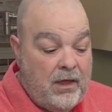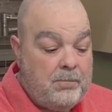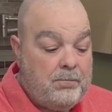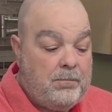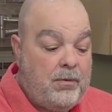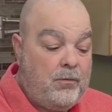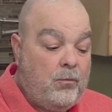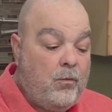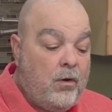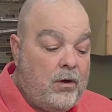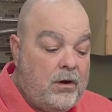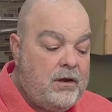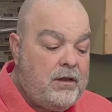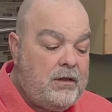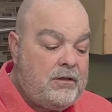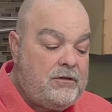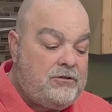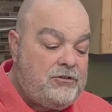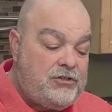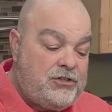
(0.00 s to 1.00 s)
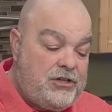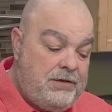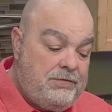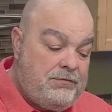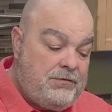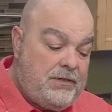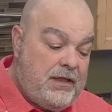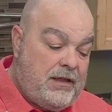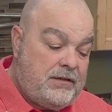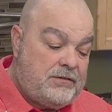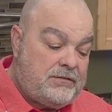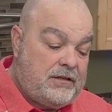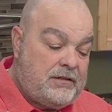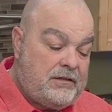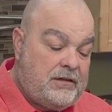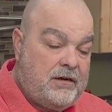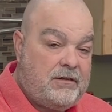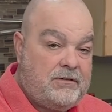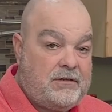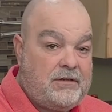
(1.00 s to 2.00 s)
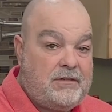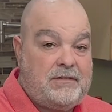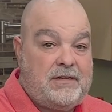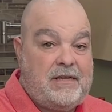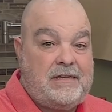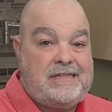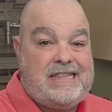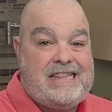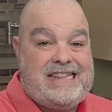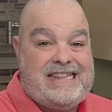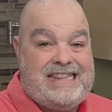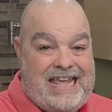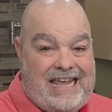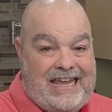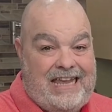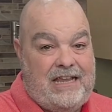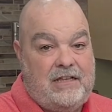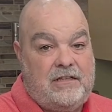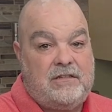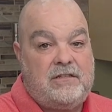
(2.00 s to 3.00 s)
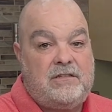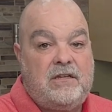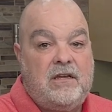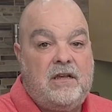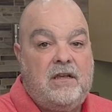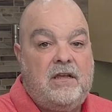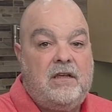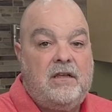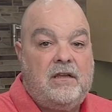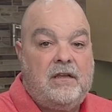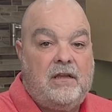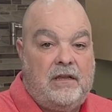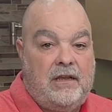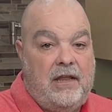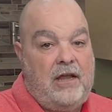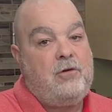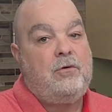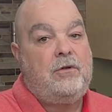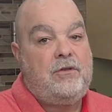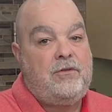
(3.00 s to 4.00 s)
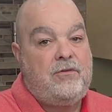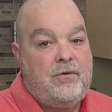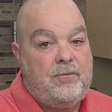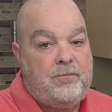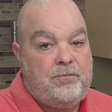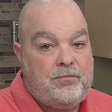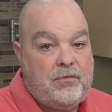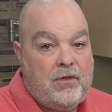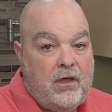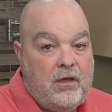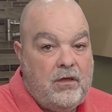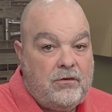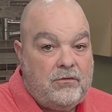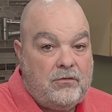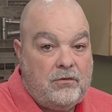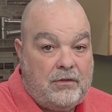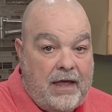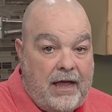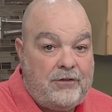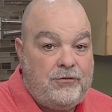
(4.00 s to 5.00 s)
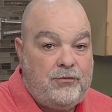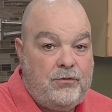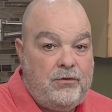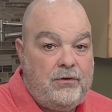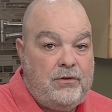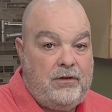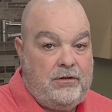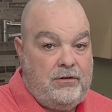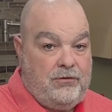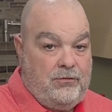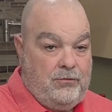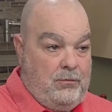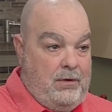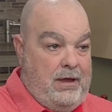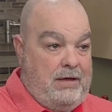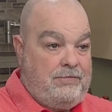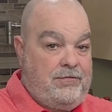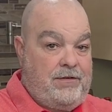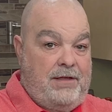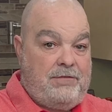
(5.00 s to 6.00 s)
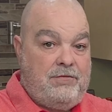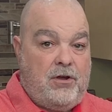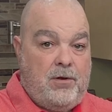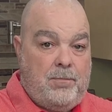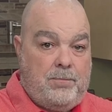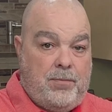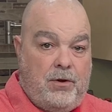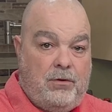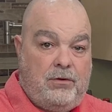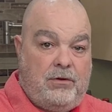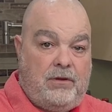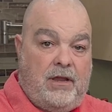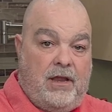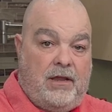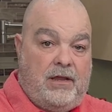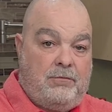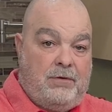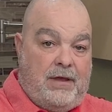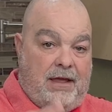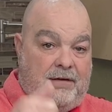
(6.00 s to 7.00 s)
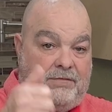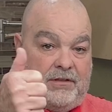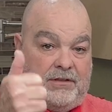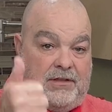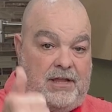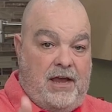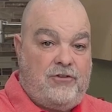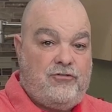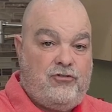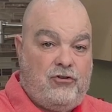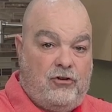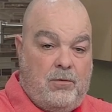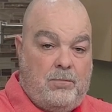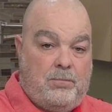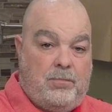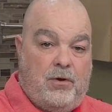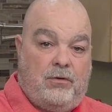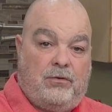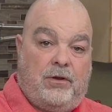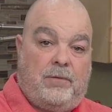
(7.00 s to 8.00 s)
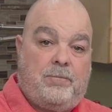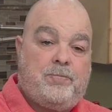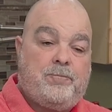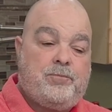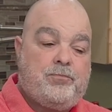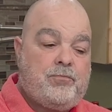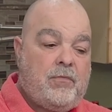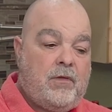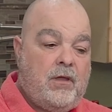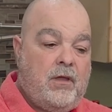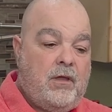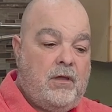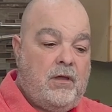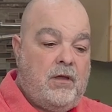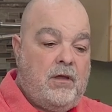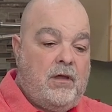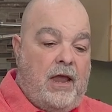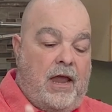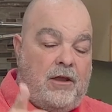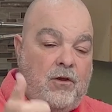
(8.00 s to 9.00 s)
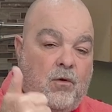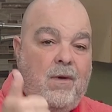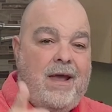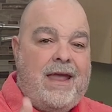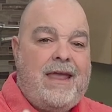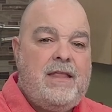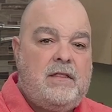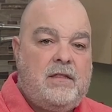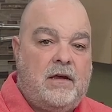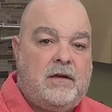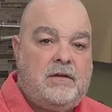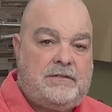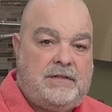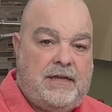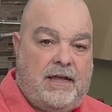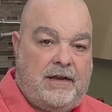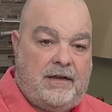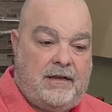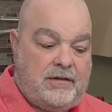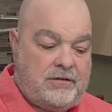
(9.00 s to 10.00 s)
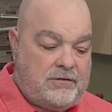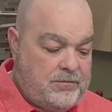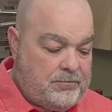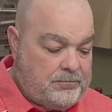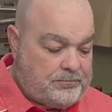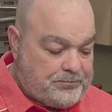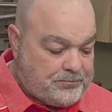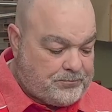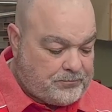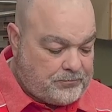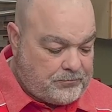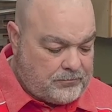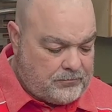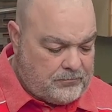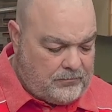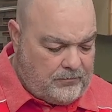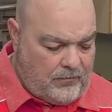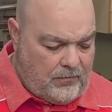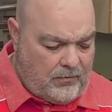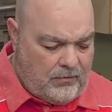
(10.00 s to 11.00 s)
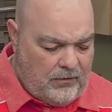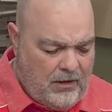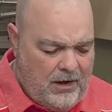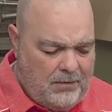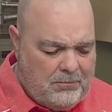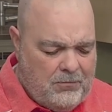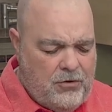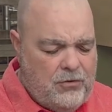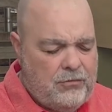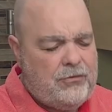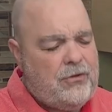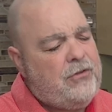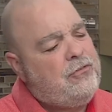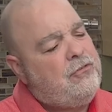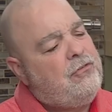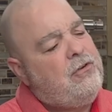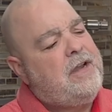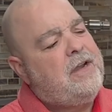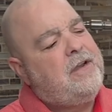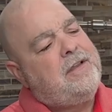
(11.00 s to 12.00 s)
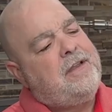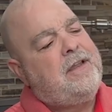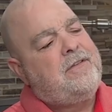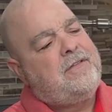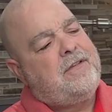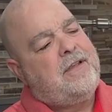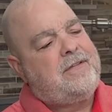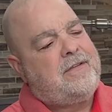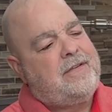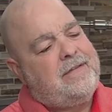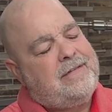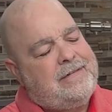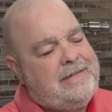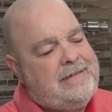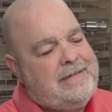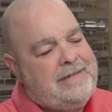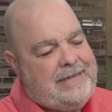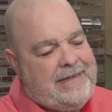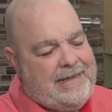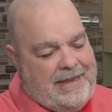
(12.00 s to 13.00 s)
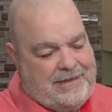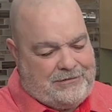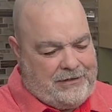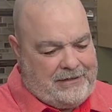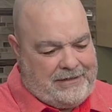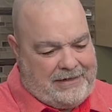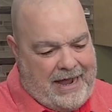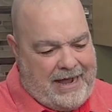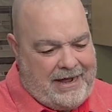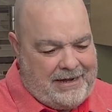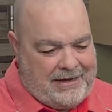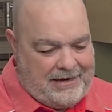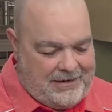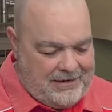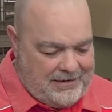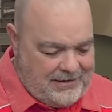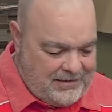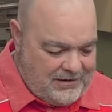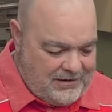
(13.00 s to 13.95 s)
But one of the chief things it does is it thickens liquids. So we have flavor component and then we have a texture component. And the way it does that is, so I'm going to use these green onions as a guide.